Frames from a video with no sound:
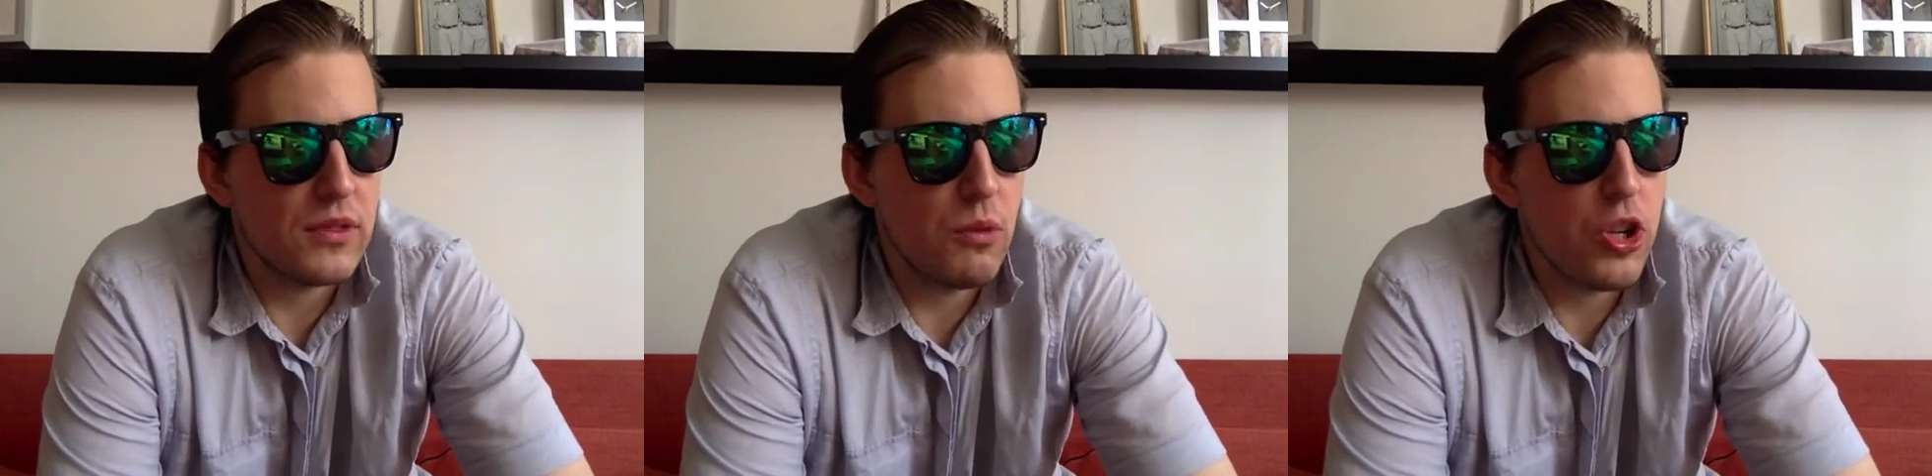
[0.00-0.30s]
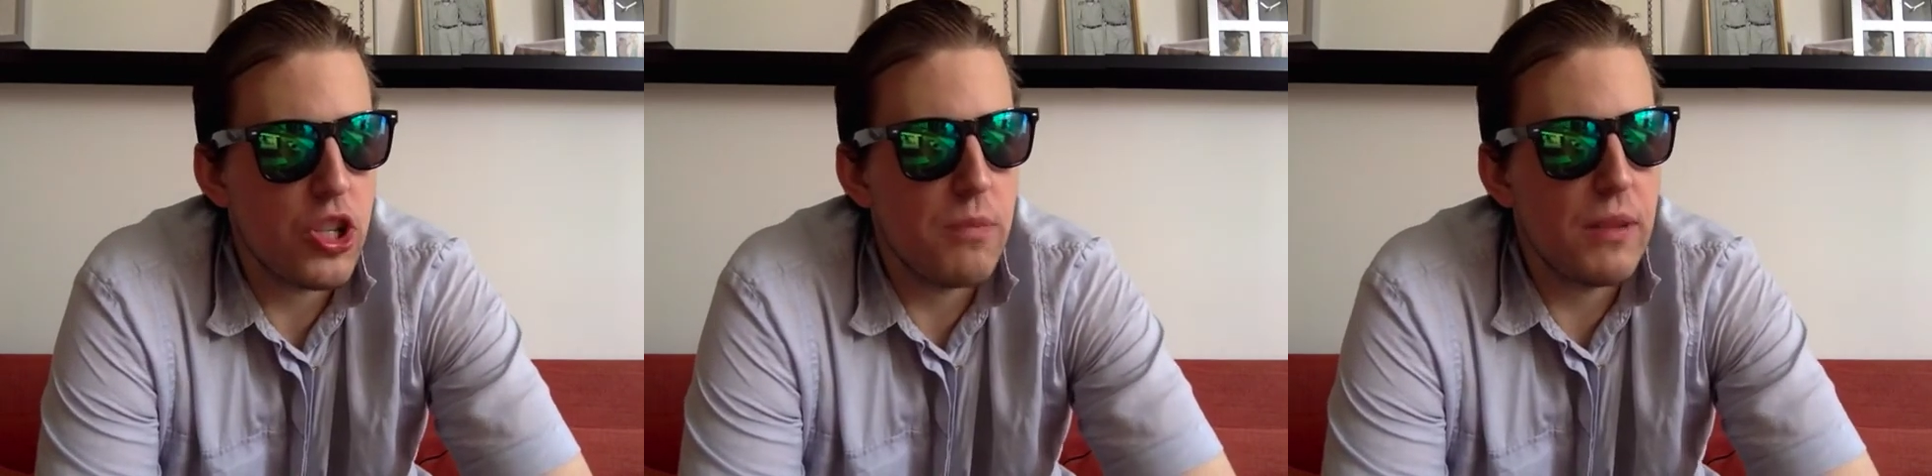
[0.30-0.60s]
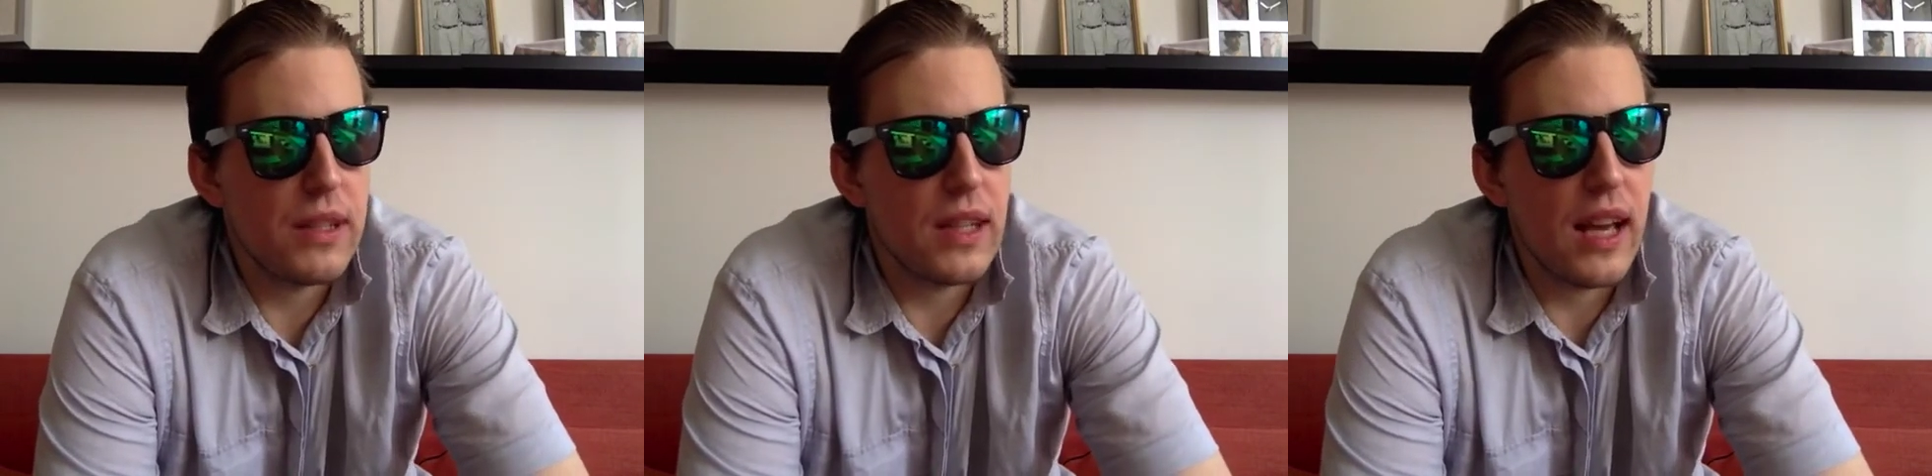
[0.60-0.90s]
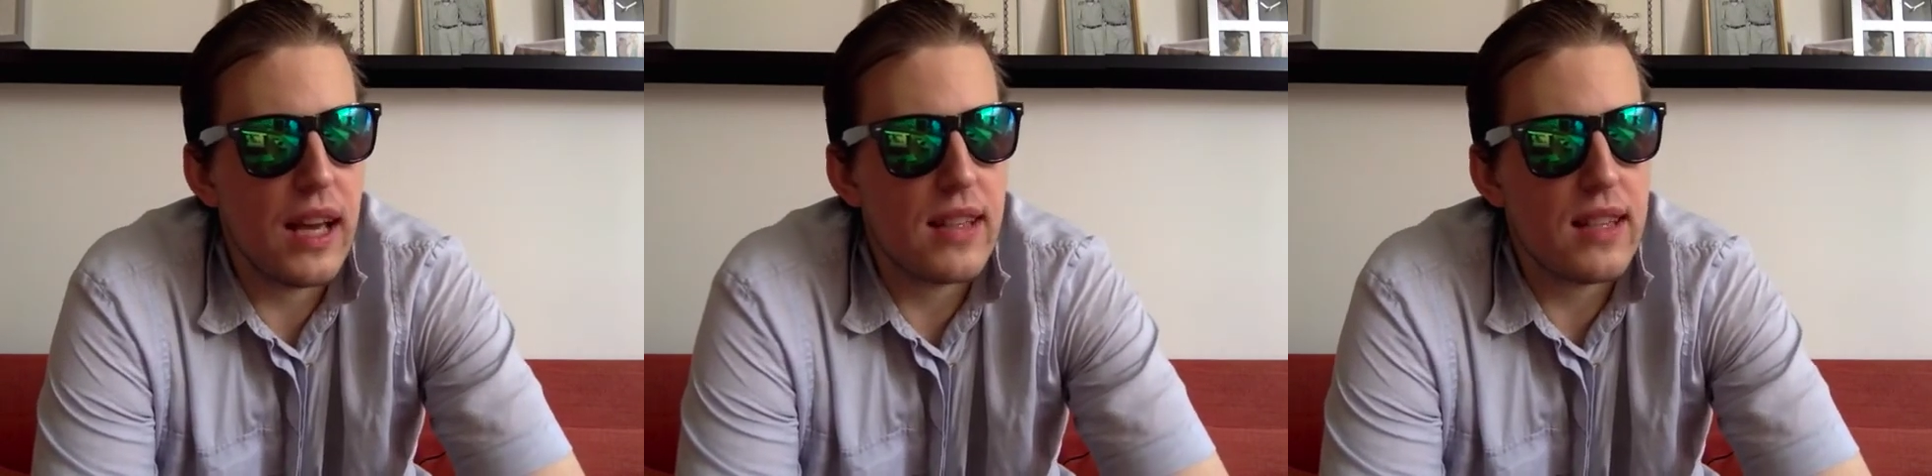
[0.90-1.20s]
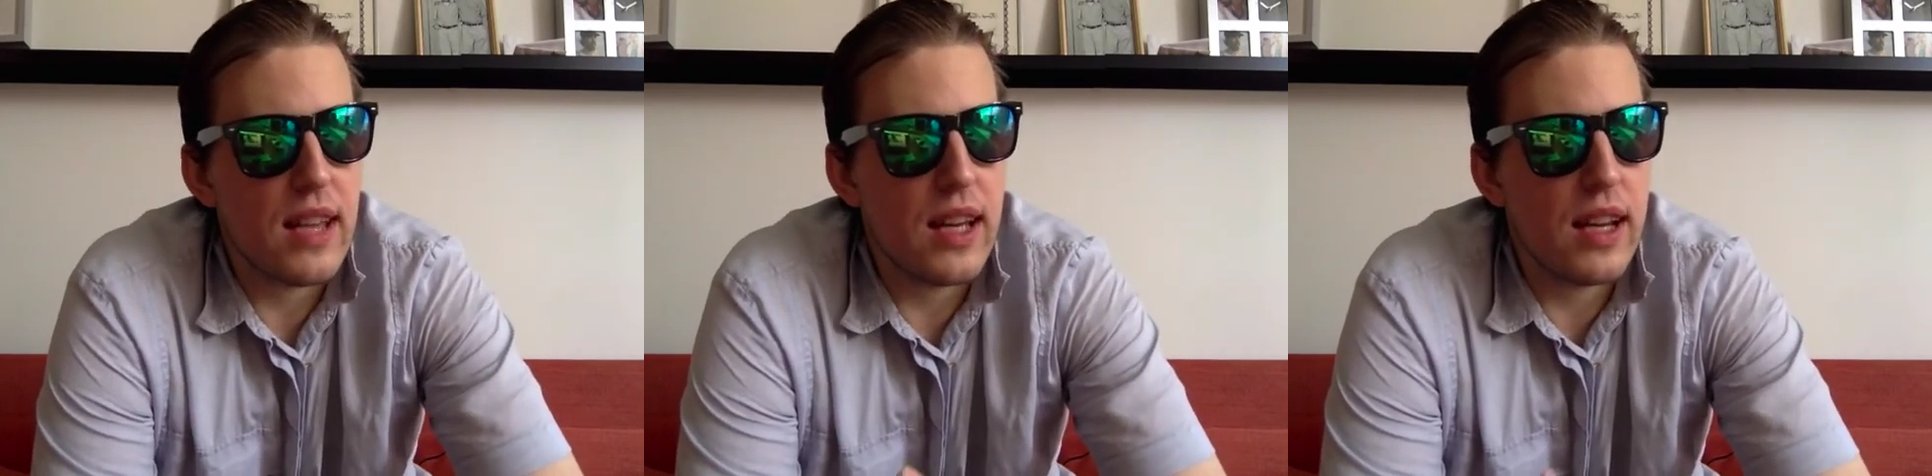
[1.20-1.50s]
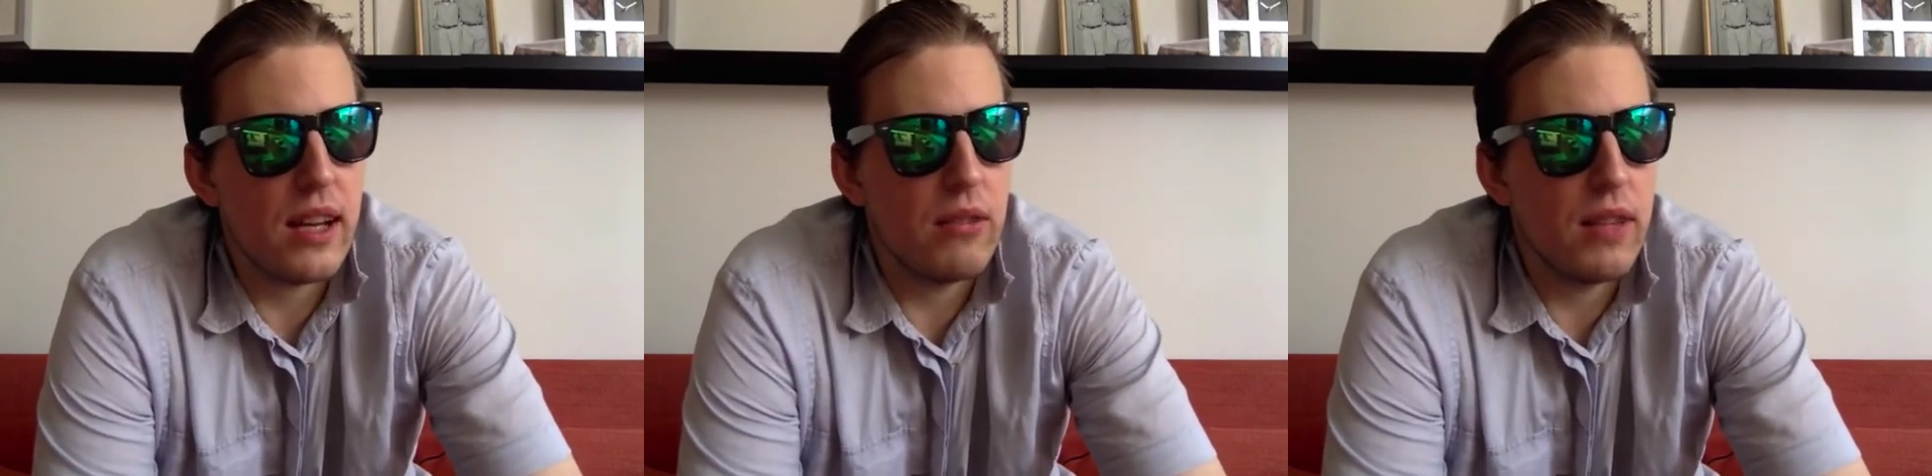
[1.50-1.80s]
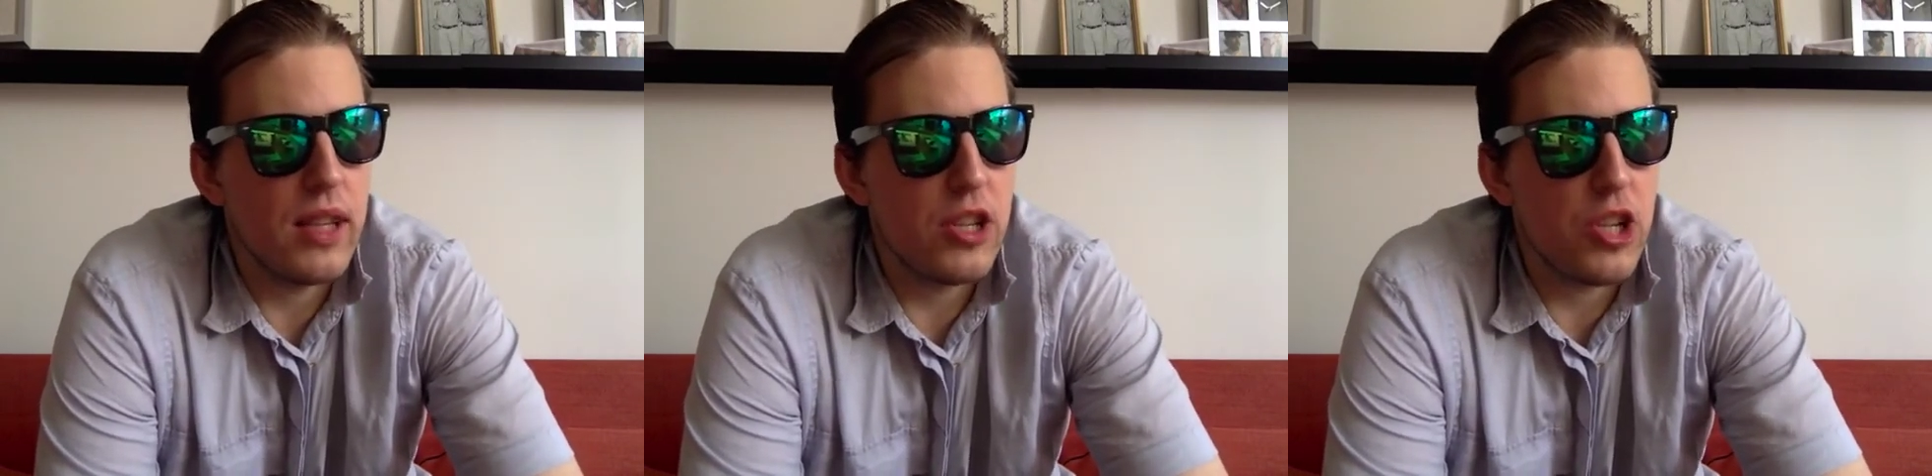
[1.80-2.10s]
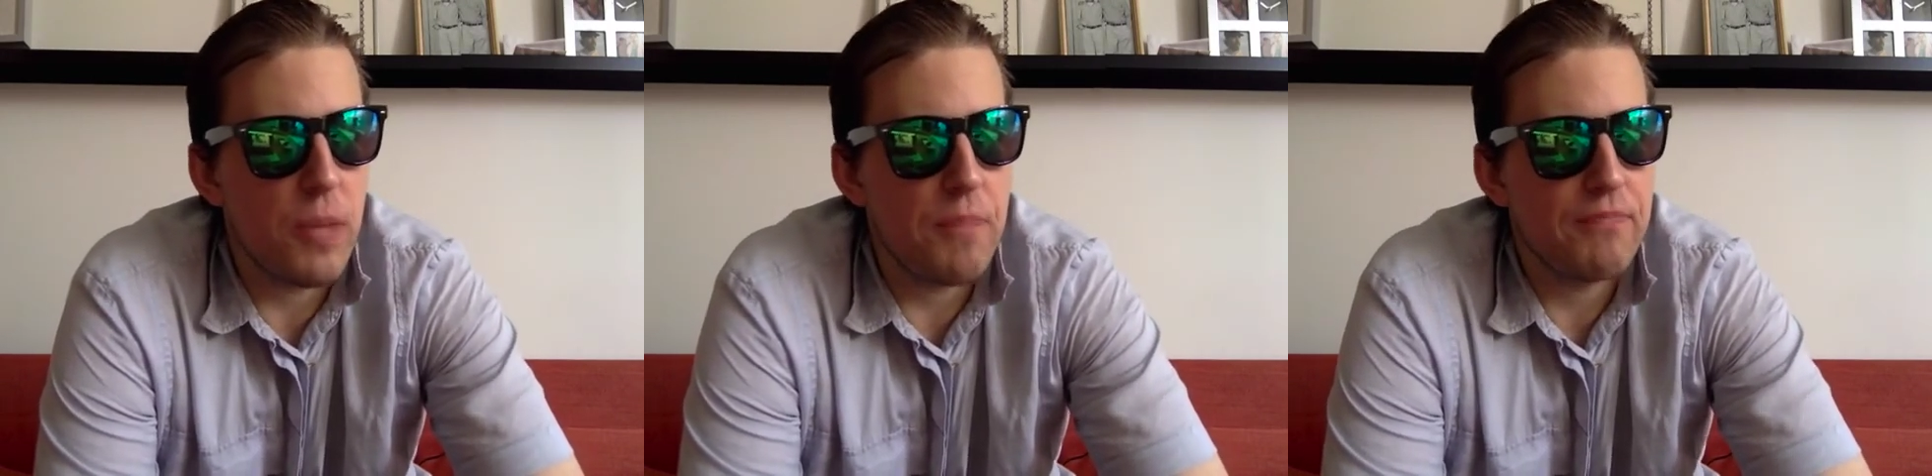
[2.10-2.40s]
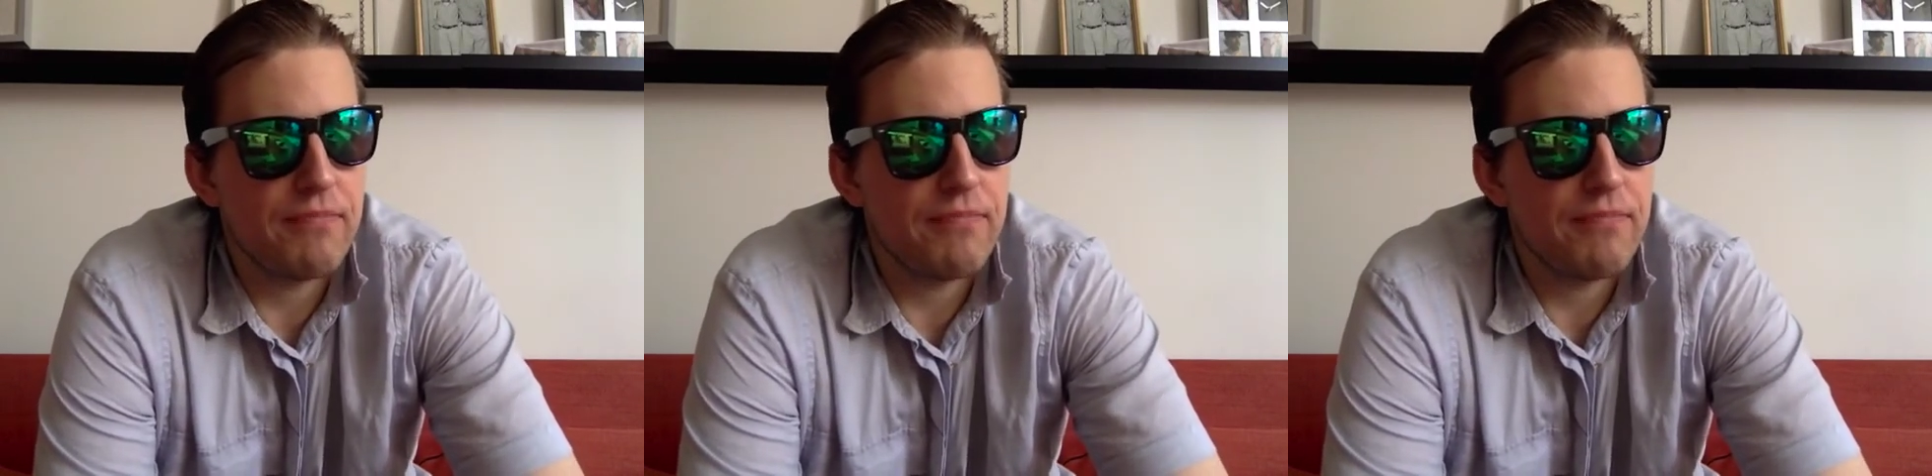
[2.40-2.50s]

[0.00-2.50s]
worship it as a religion.